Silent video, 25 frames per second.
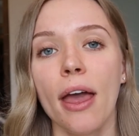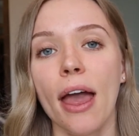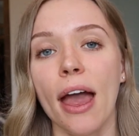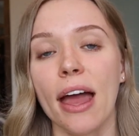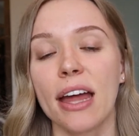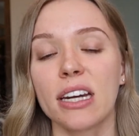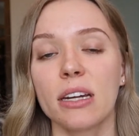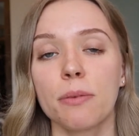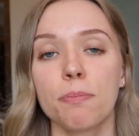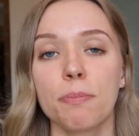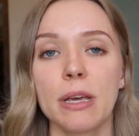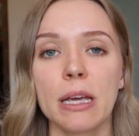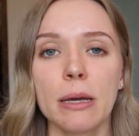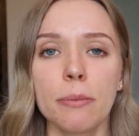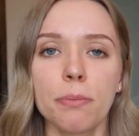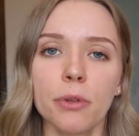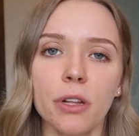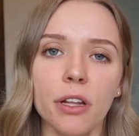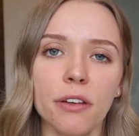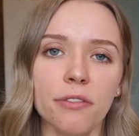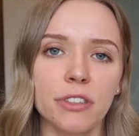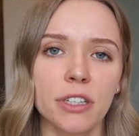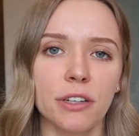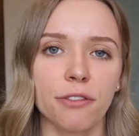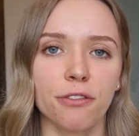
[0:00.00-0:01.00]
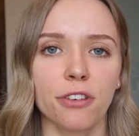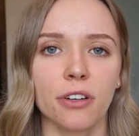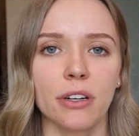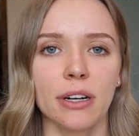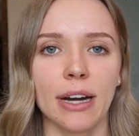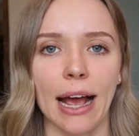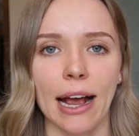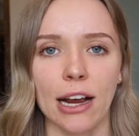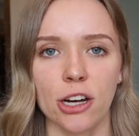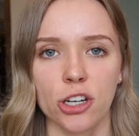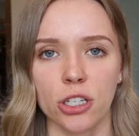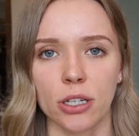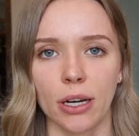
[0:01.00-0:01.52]
and to people of different
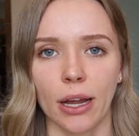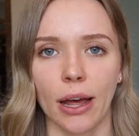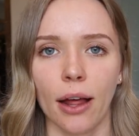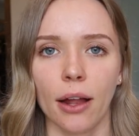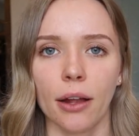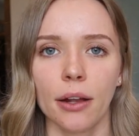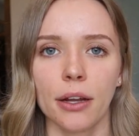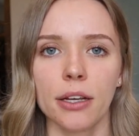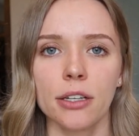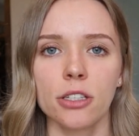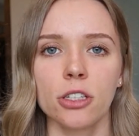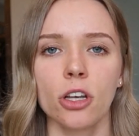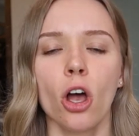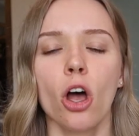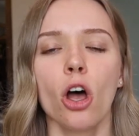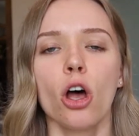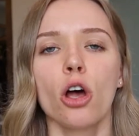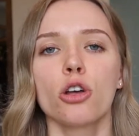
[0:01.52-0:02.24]
nationalities